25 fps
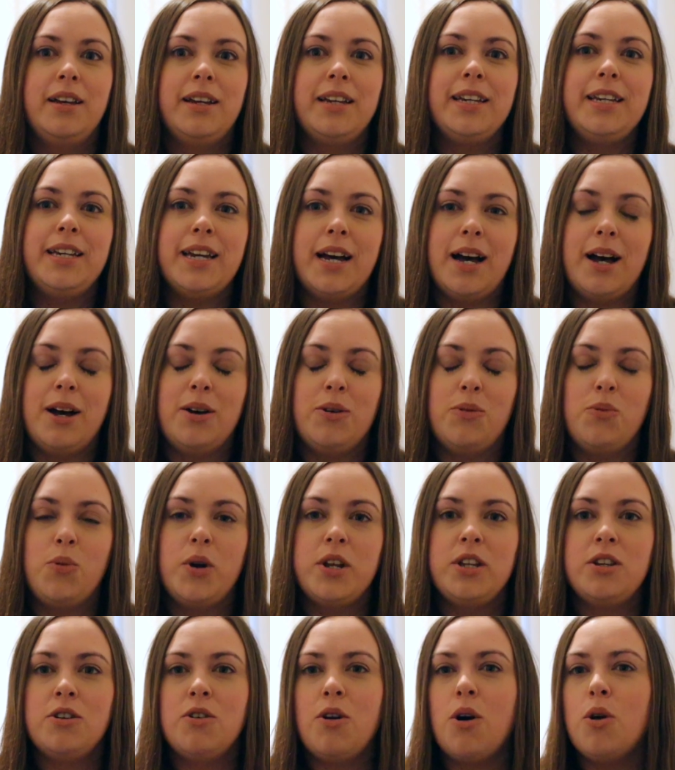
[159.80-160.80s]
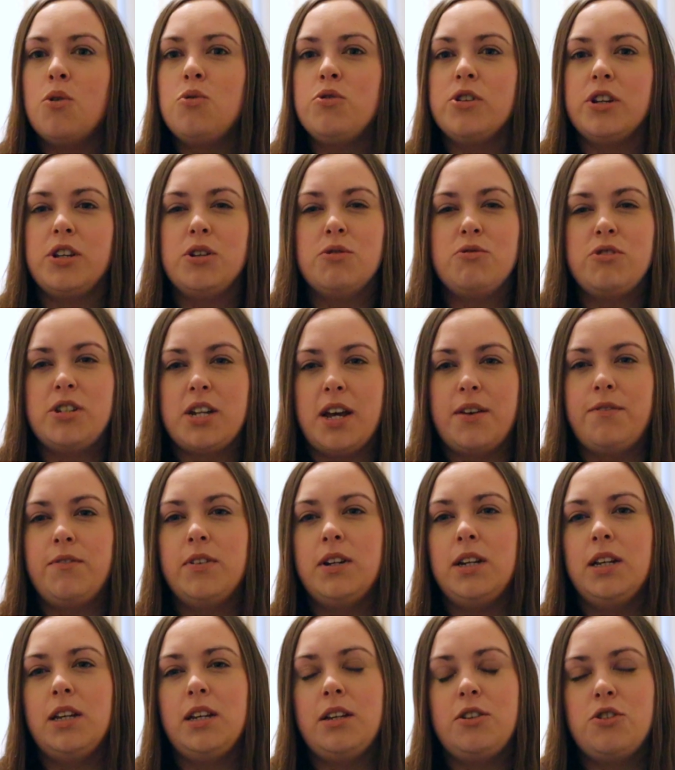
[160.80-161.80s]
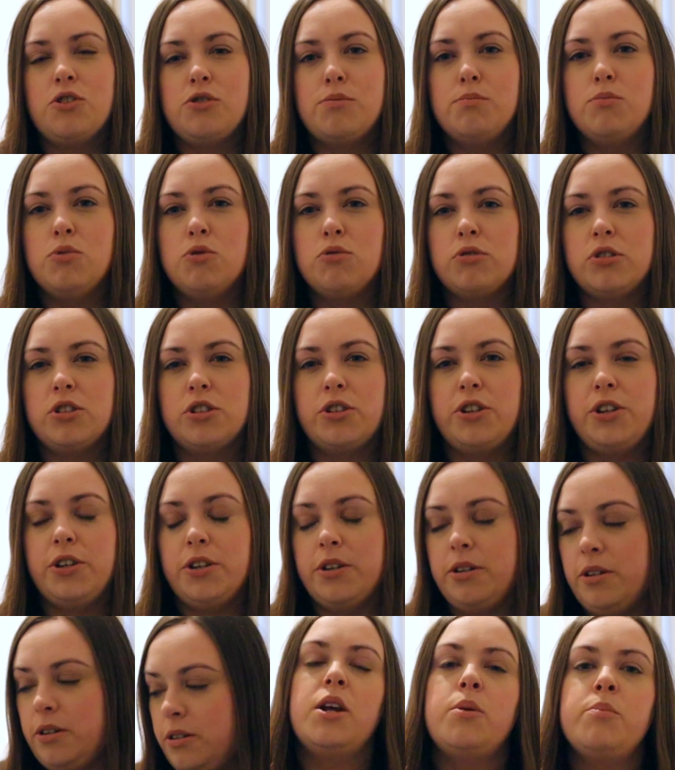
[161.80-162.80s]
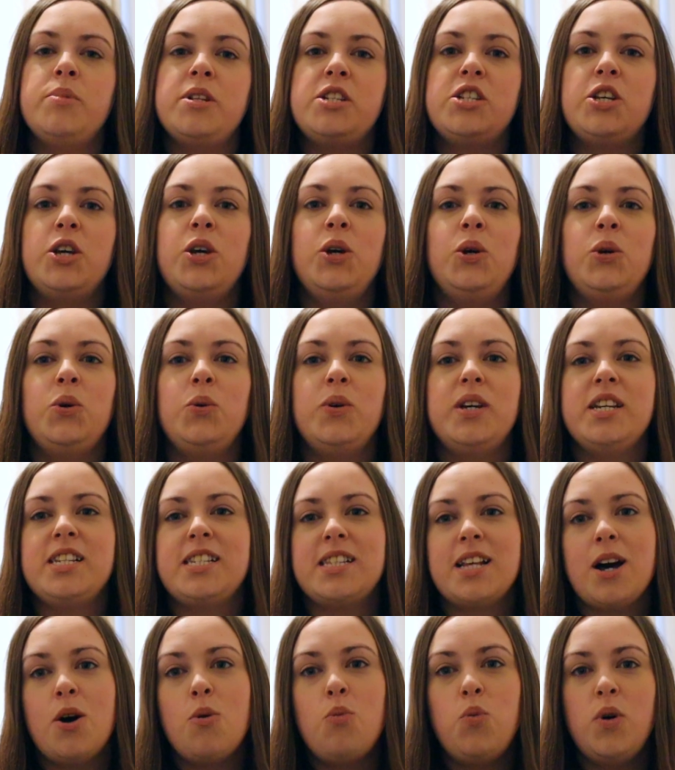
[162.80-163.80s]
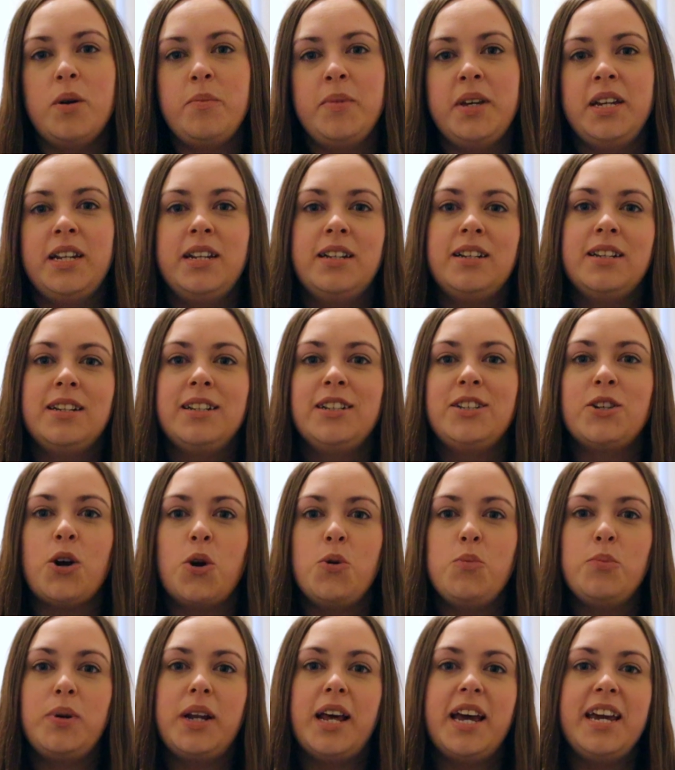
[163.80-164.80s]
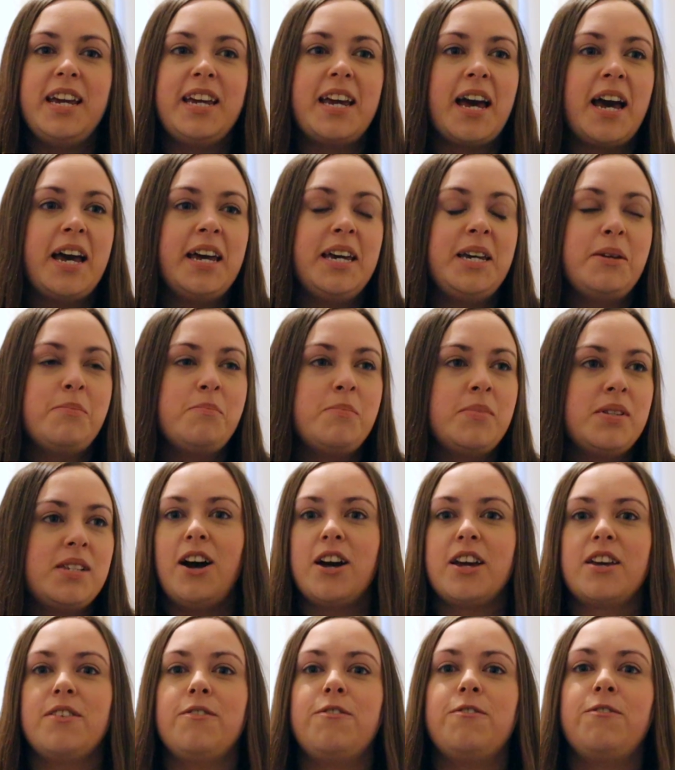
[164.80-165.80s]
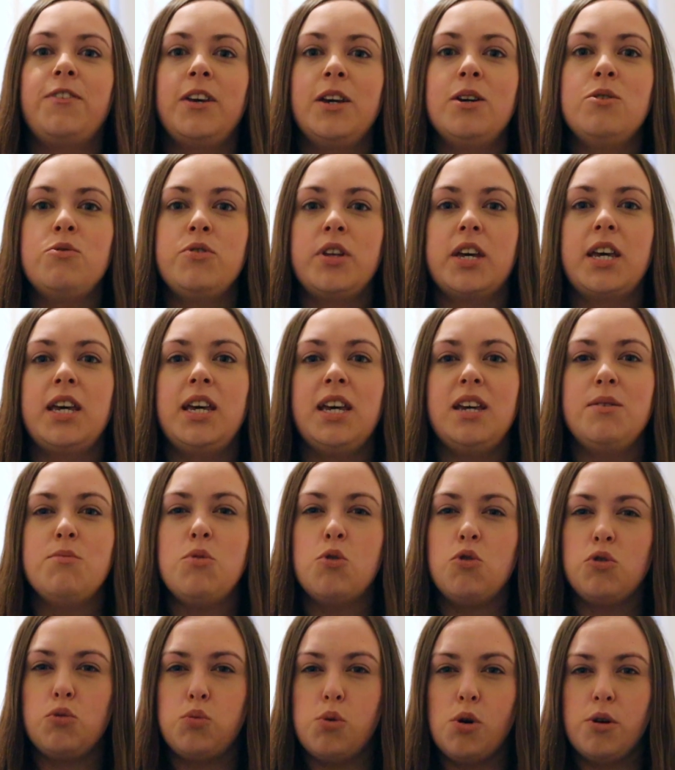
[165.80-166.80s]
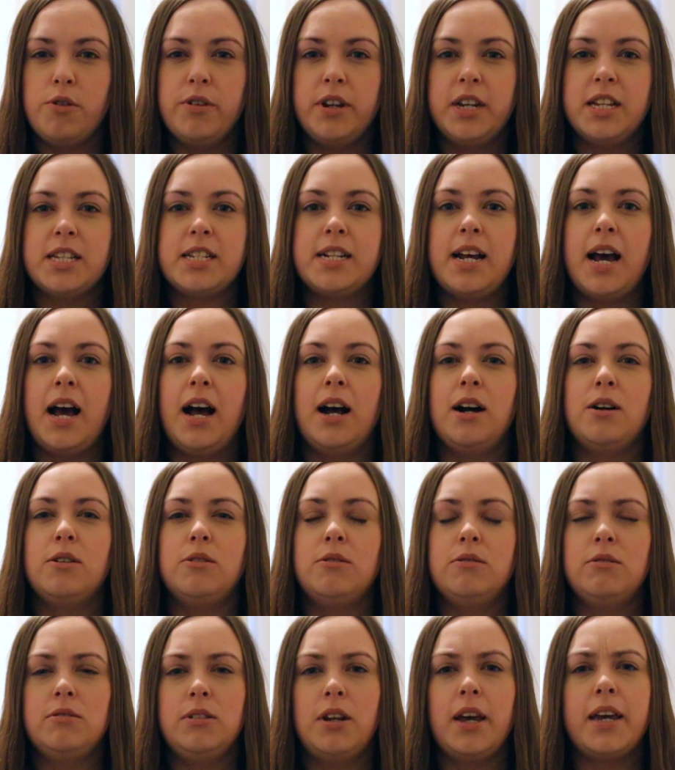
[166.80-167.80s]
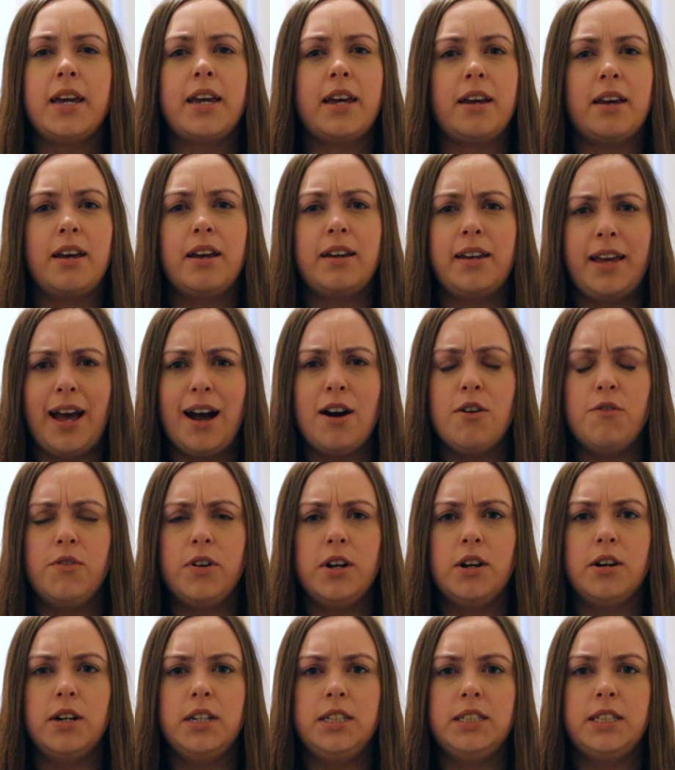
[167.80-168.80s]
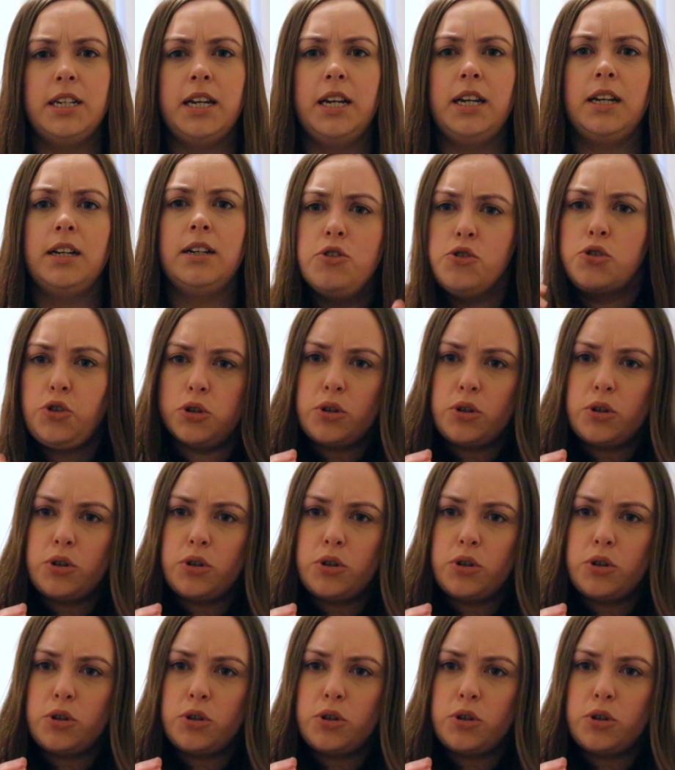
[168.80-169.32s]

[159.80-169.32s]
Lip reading: yeah, when you're older, you're definitely just more secure. Number two is that women don't play games. I can feel the keyboard warriors now, like, galvanizing.